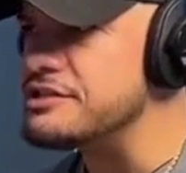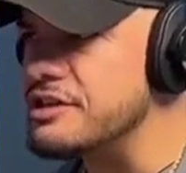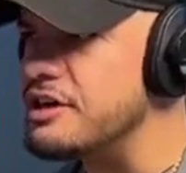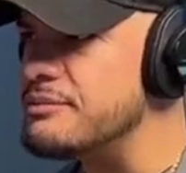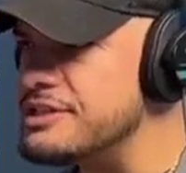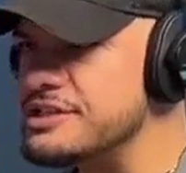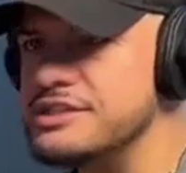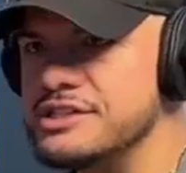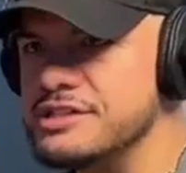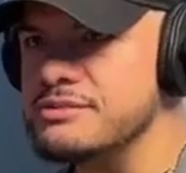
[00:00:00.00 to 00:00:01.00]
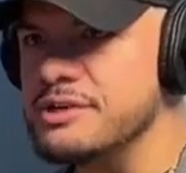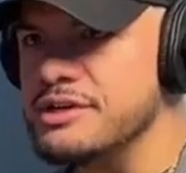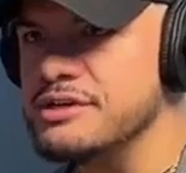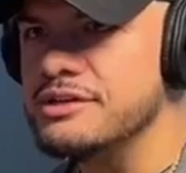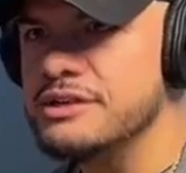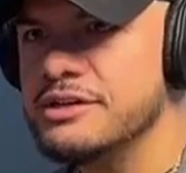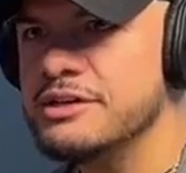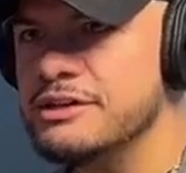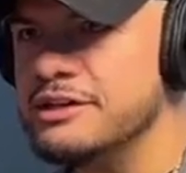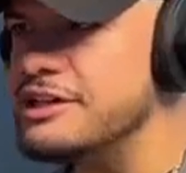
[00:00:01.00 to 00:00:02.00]
right. startup businesses as well.
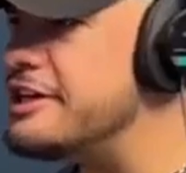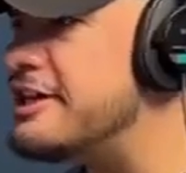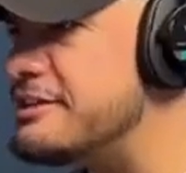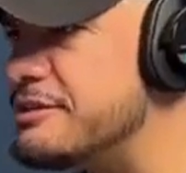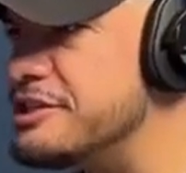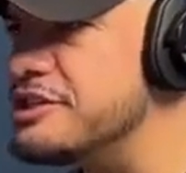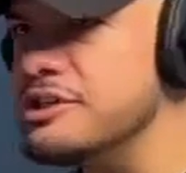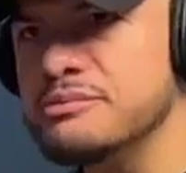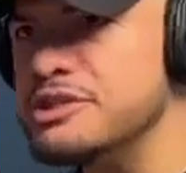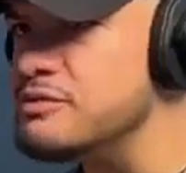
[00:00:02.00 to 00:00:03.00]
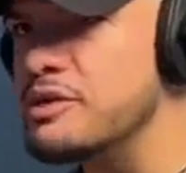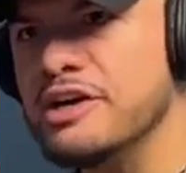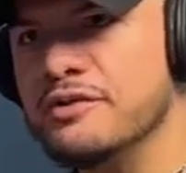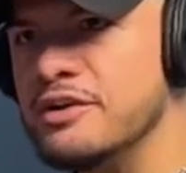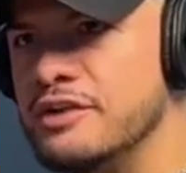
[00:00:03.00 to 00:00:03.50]
It doesn't have to be a gym, just right. whatever.